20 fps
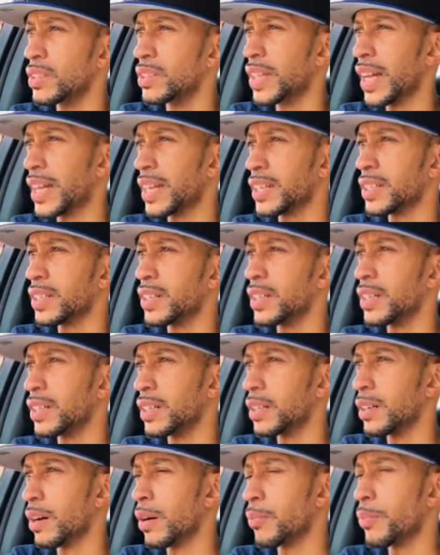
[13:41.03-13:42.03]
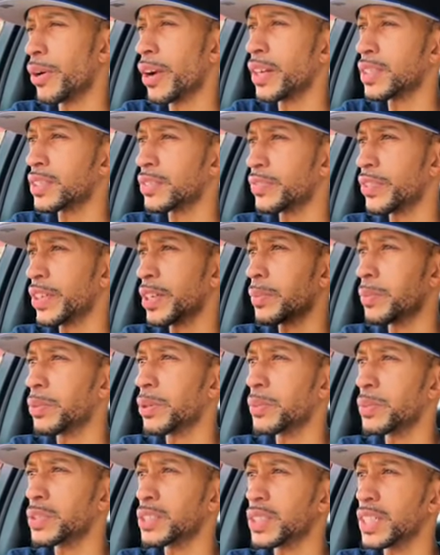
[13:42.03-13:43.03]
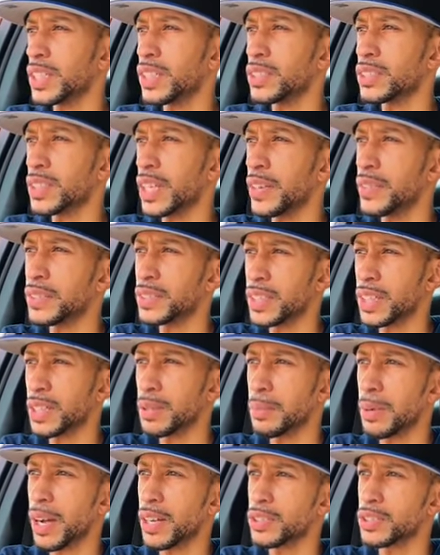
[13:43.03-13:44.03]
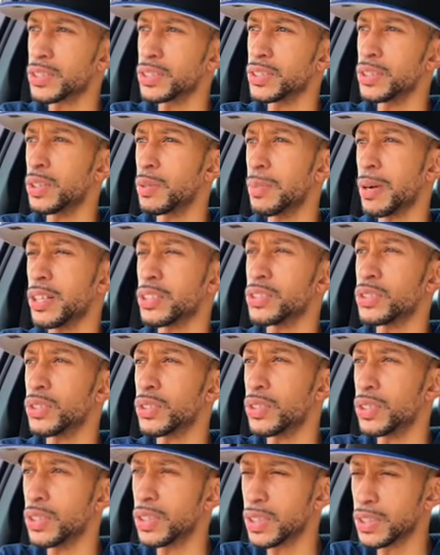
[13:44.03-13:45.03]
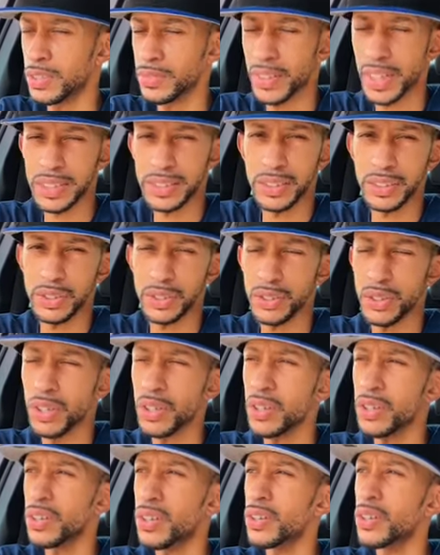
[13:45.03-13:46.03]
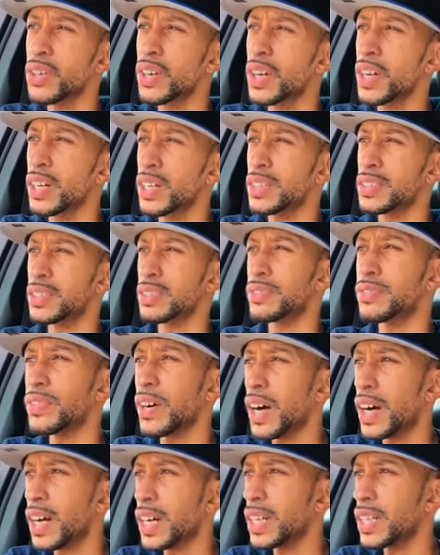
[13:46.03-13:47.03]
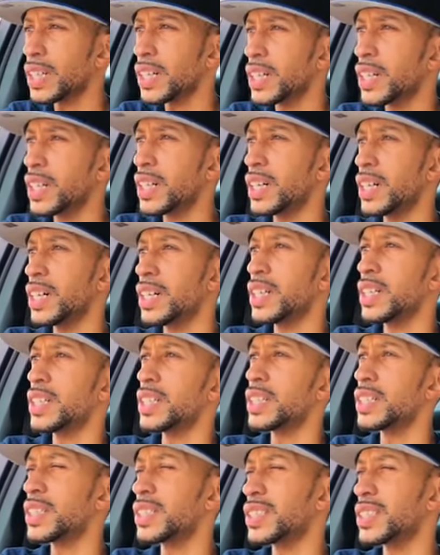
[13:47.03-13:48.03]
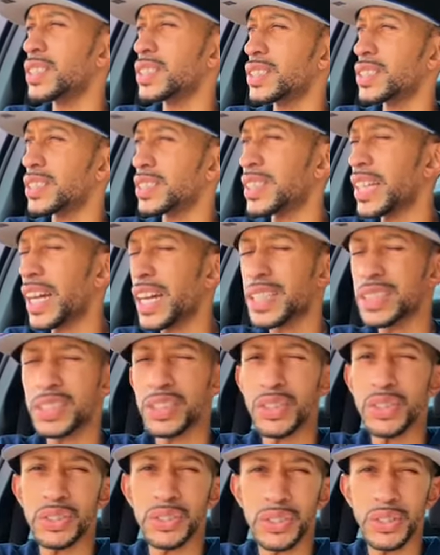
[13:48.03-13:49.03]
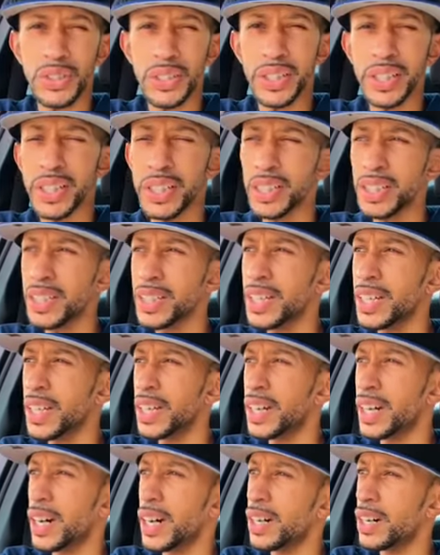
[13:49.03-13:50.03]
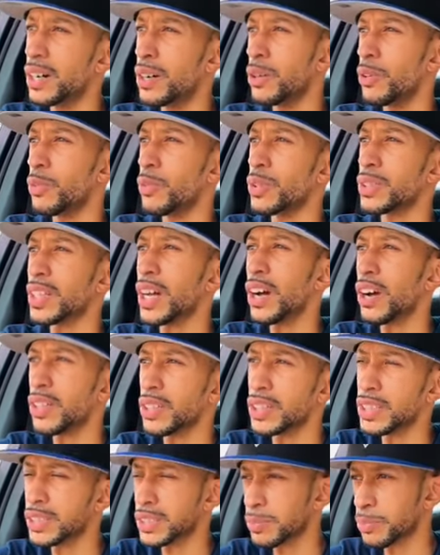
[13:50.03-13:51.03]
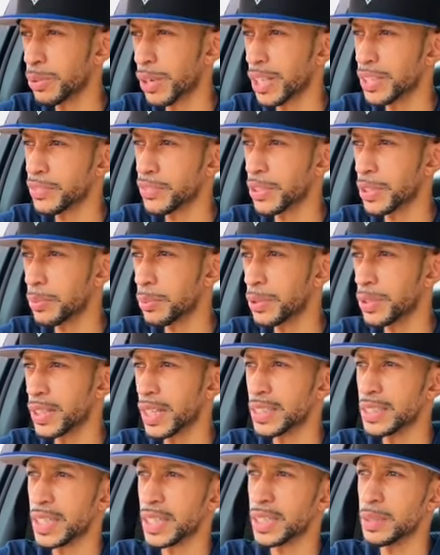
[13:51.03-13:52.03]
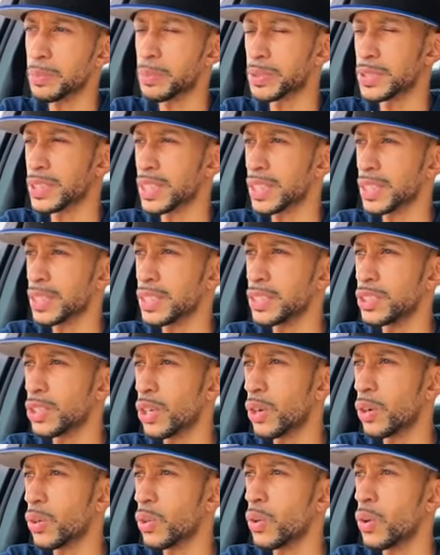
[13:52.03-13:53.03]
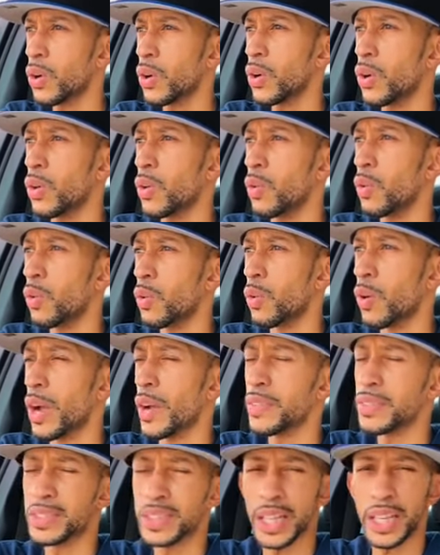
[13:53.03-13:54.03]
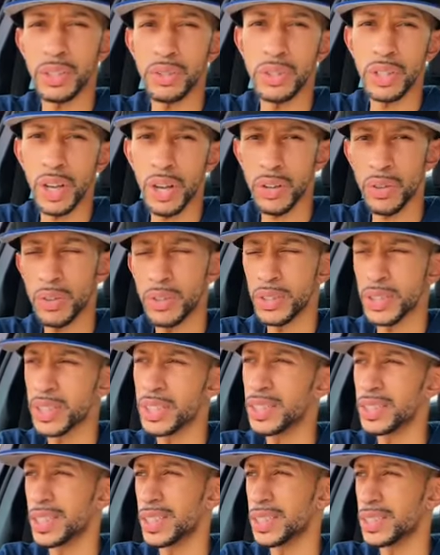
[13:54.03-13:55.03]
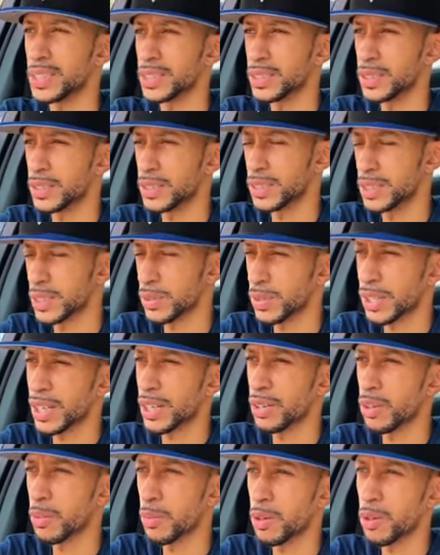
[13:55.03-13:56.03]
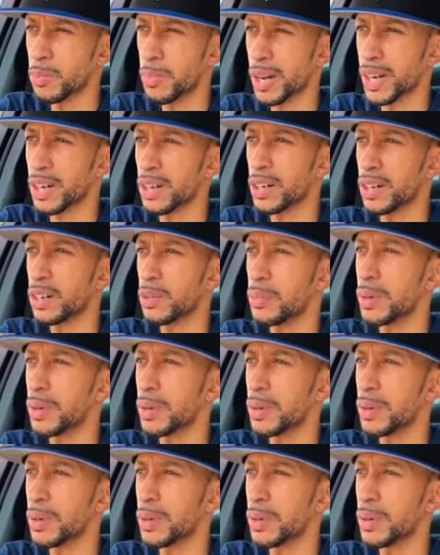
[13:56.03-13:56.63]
a browser fingerprint will tell everything about you, about your device that you're on, the font, the size of your screen. With all this, the browser fingerprint, they can particularly know every time you log on the internet. See, on my